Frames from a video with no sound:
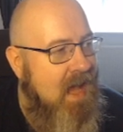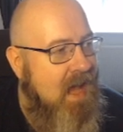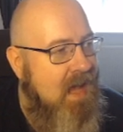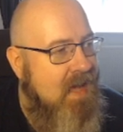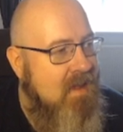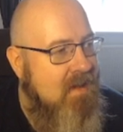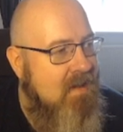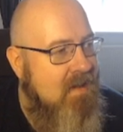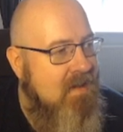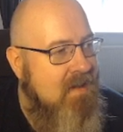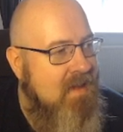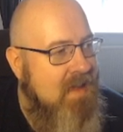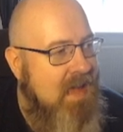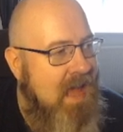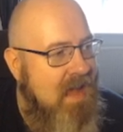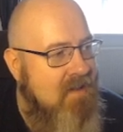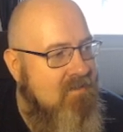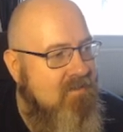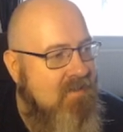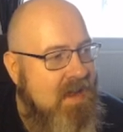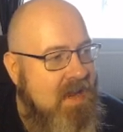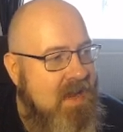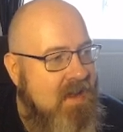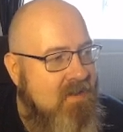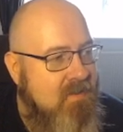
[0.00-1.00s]
You can get
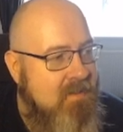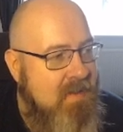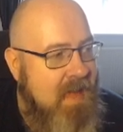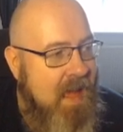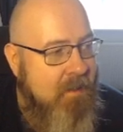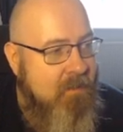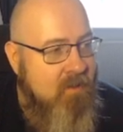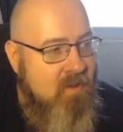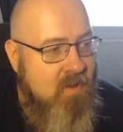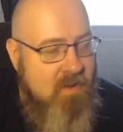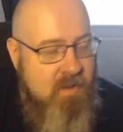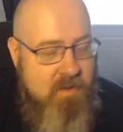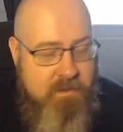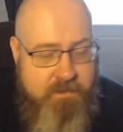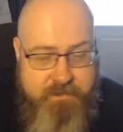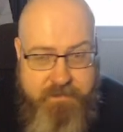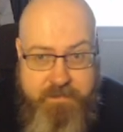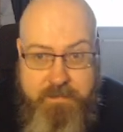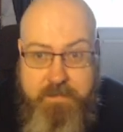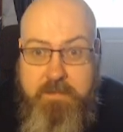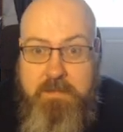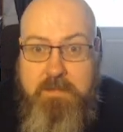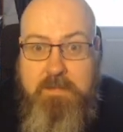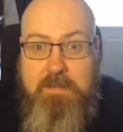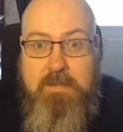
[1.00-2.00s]
Reader from the App Store.
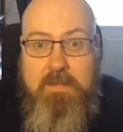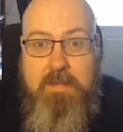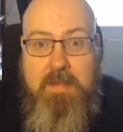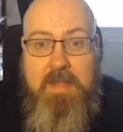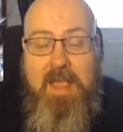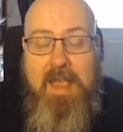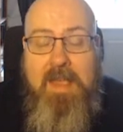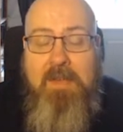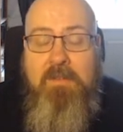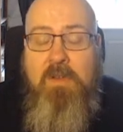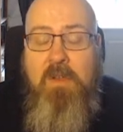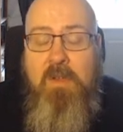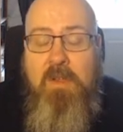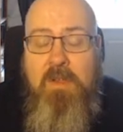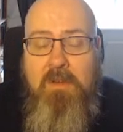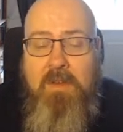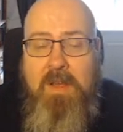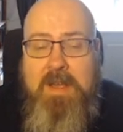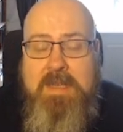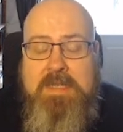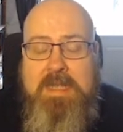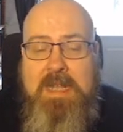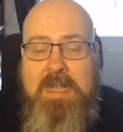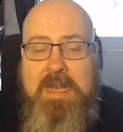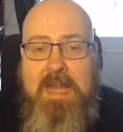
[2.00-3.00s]
If you're
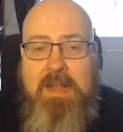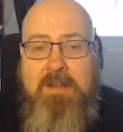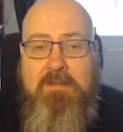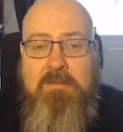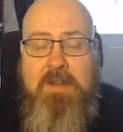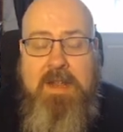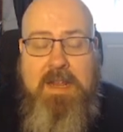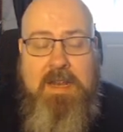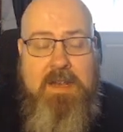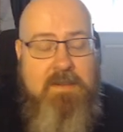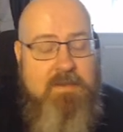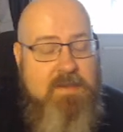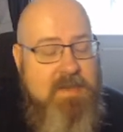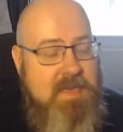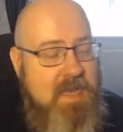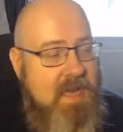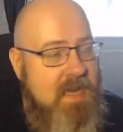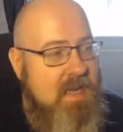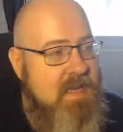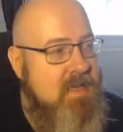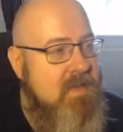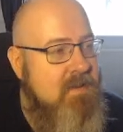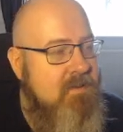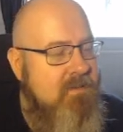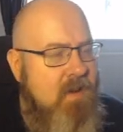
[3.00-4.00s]
interested in Reader
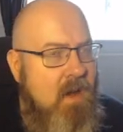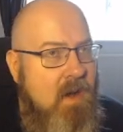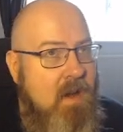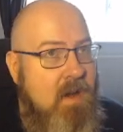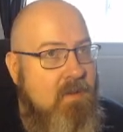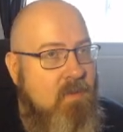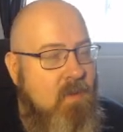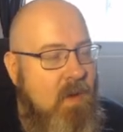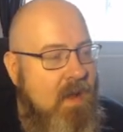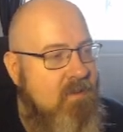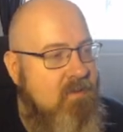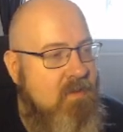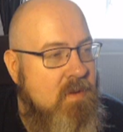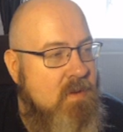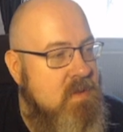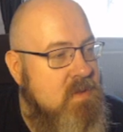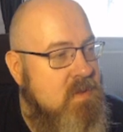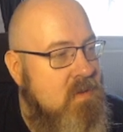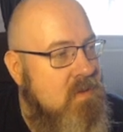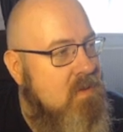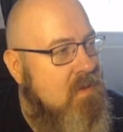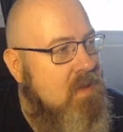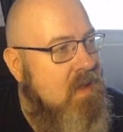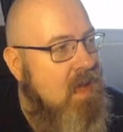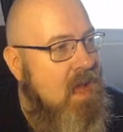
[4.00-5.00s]
6, 5, whatever it was
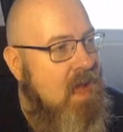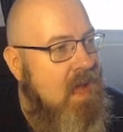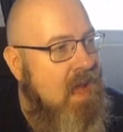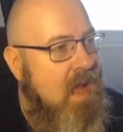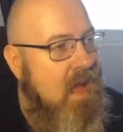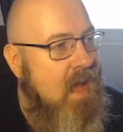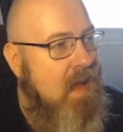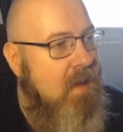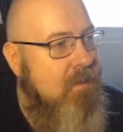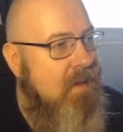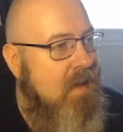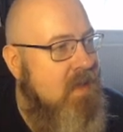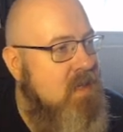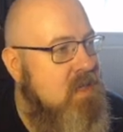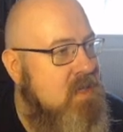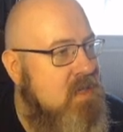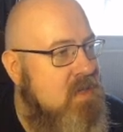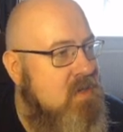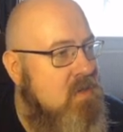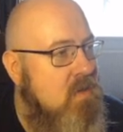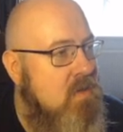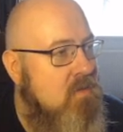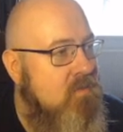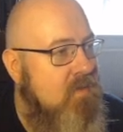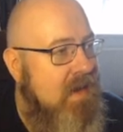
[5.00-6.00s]
called, it's just
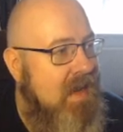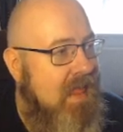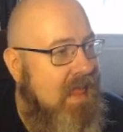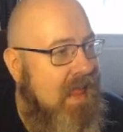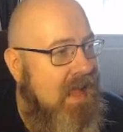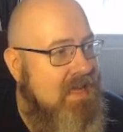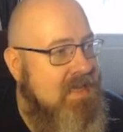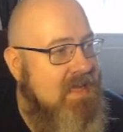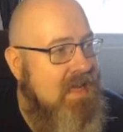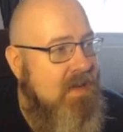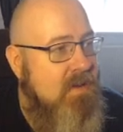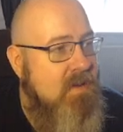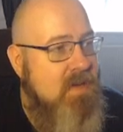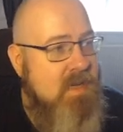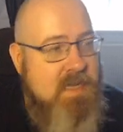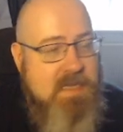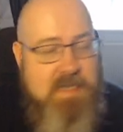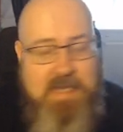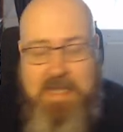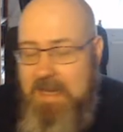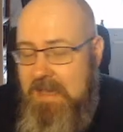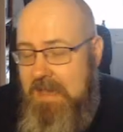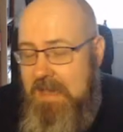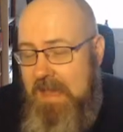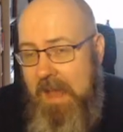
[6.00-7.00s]
called Reader Classic, which is
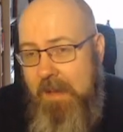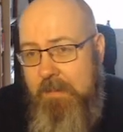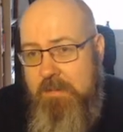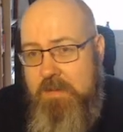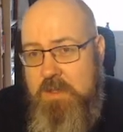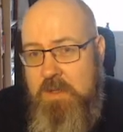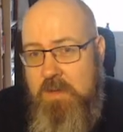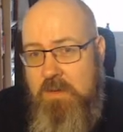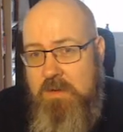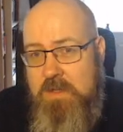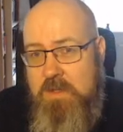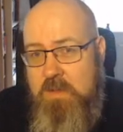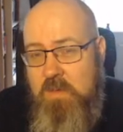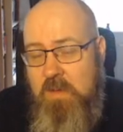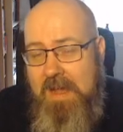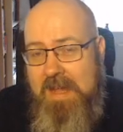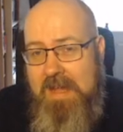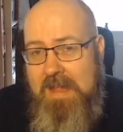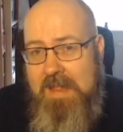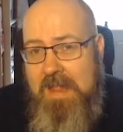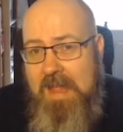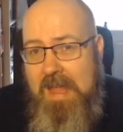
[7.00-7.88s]
still in the App Store as well.